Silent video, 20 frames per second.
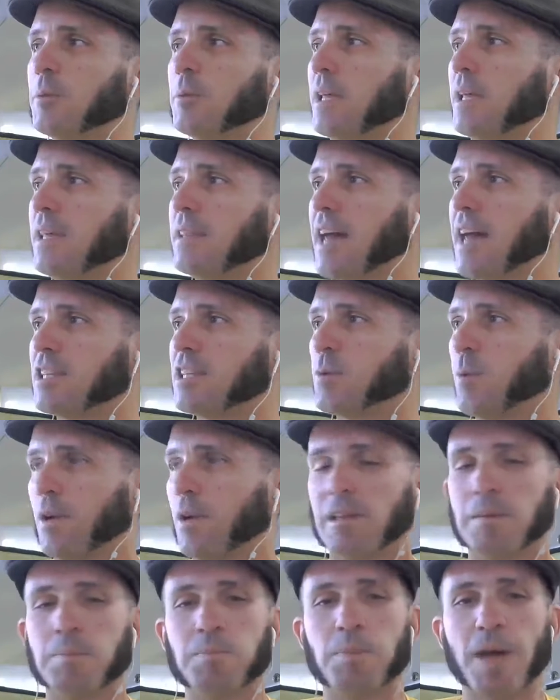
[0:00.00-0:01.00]
that's one
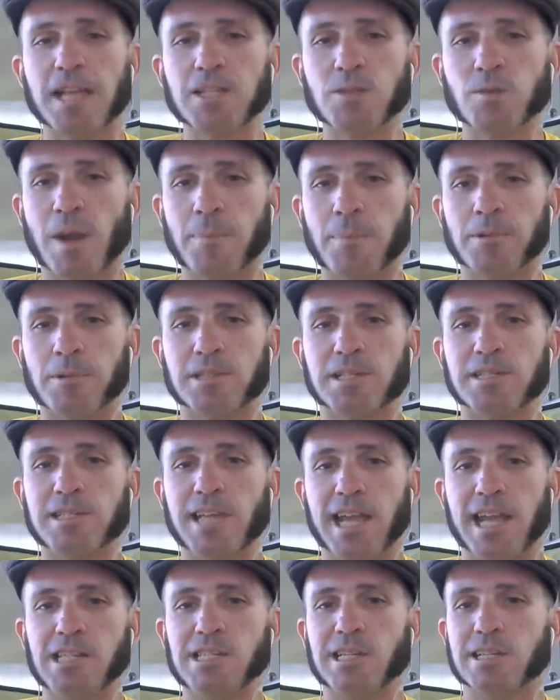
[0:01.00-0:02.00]
of the best
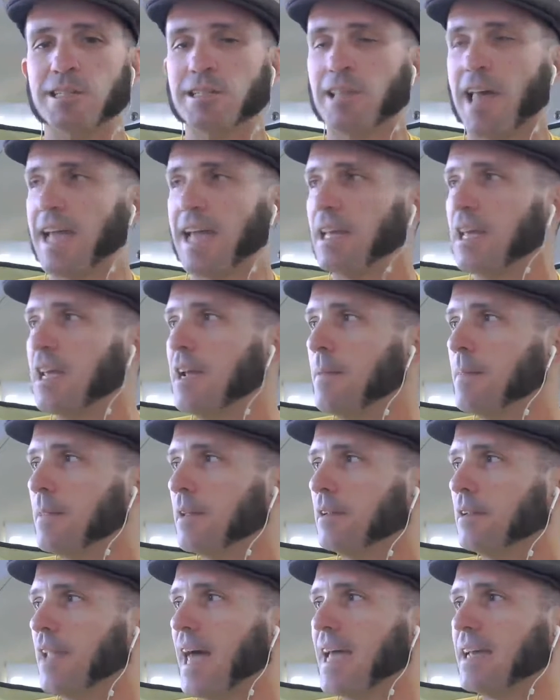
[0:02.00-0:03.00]
representations. Like
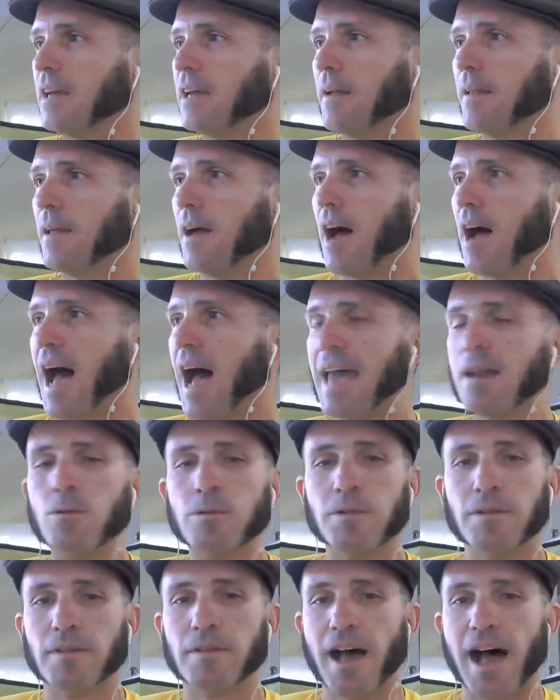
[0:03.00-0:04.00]
I
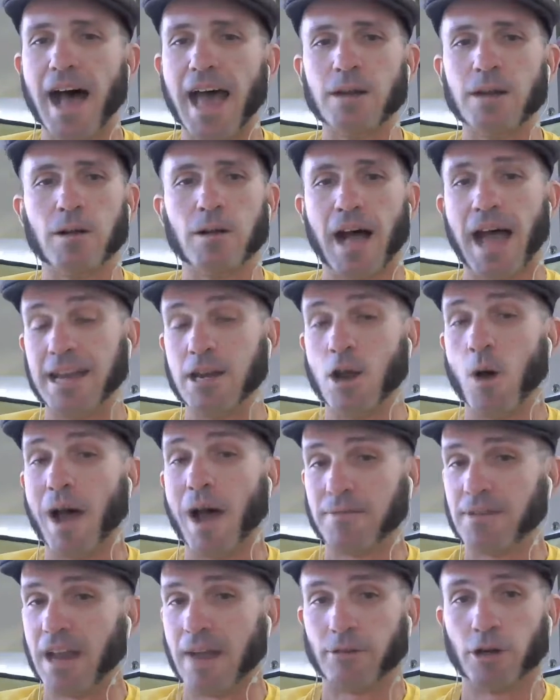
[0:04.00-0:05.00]
know
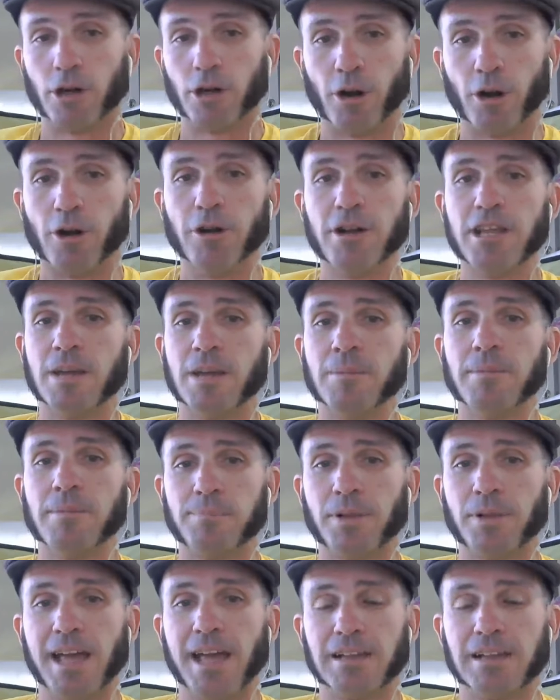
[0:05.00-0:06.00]
I've never heard him
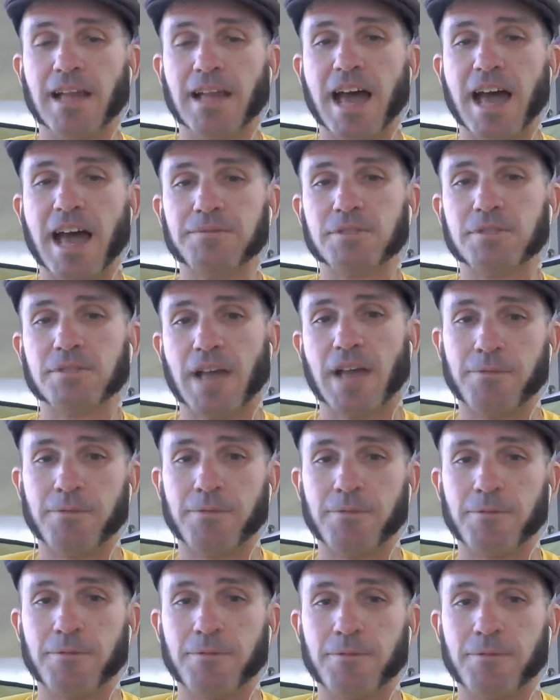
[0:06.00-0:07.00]
play live.
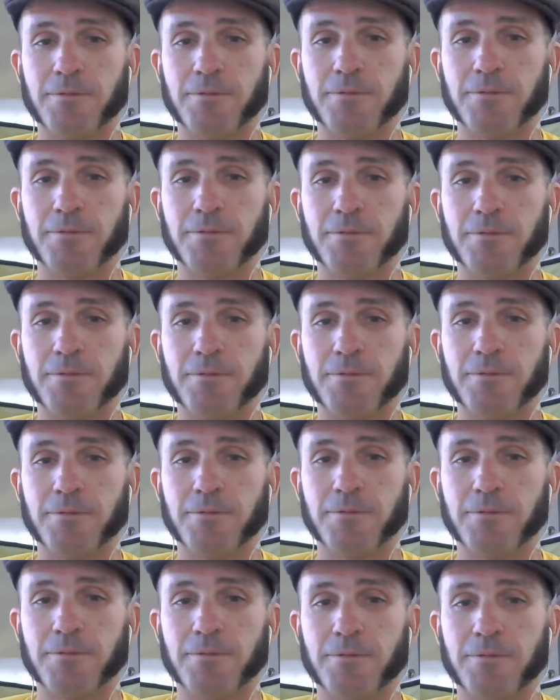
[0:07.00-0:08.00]
I've heard him maybe 10 times
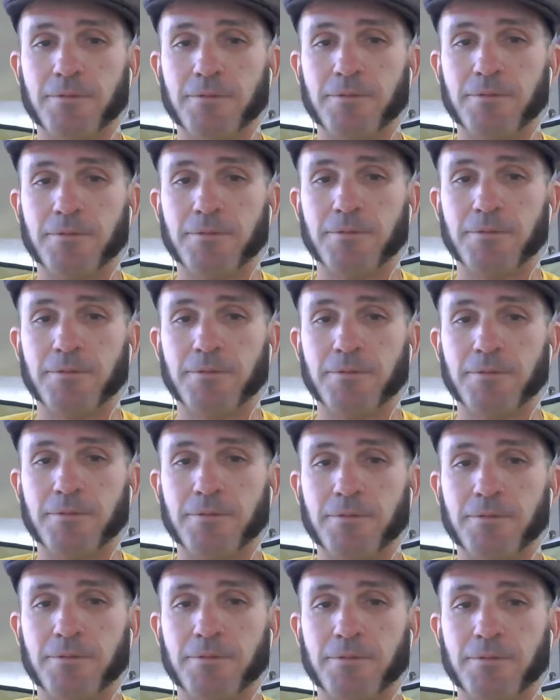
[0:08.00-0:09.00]
over the years, and
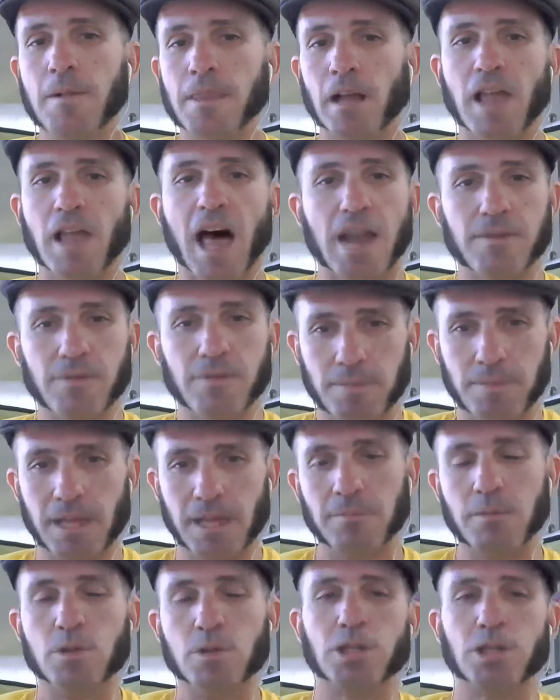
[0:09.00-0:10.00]
so a lot of it
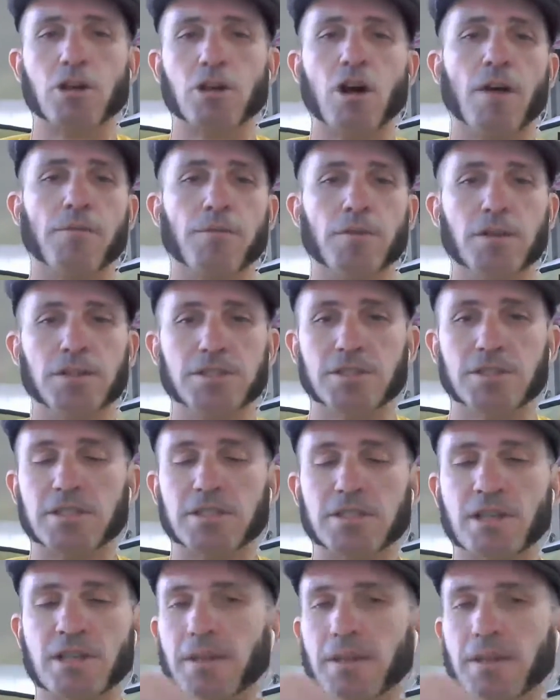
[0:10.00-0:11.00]
being music conference and
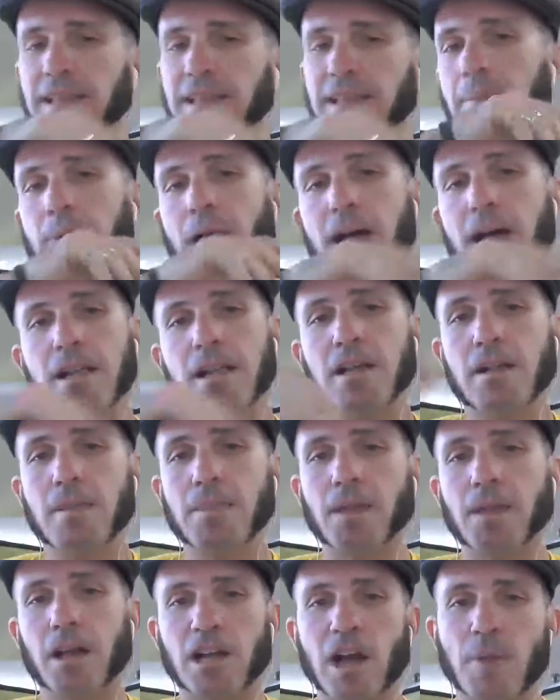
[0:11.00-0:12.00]
stuff like that. But
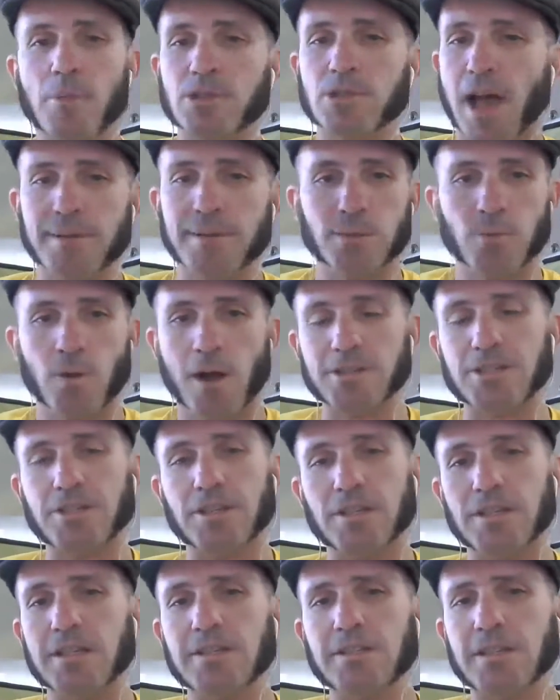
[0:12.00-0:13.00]
a couple times in Washington
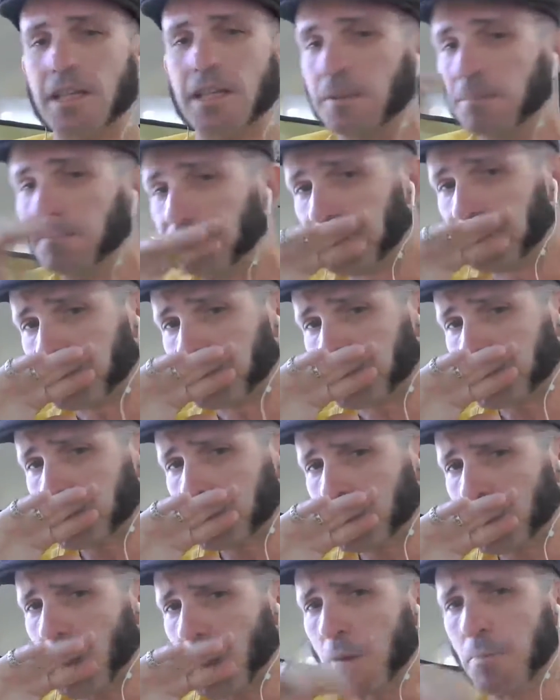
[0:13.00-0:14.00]
D.C.
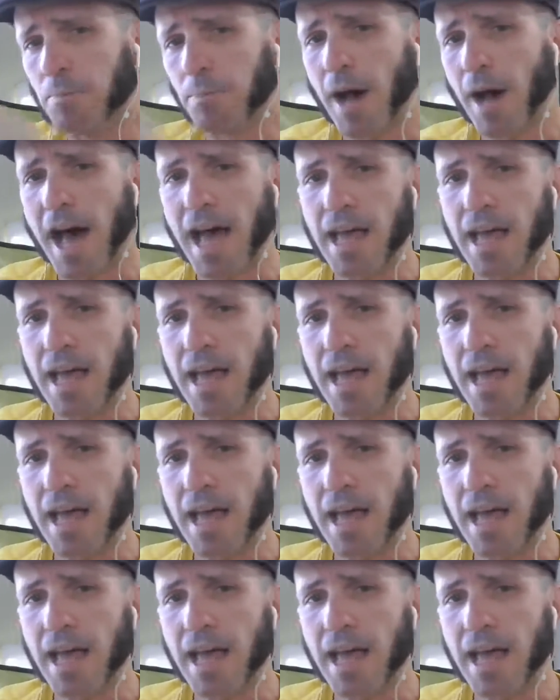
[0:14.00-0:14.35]
But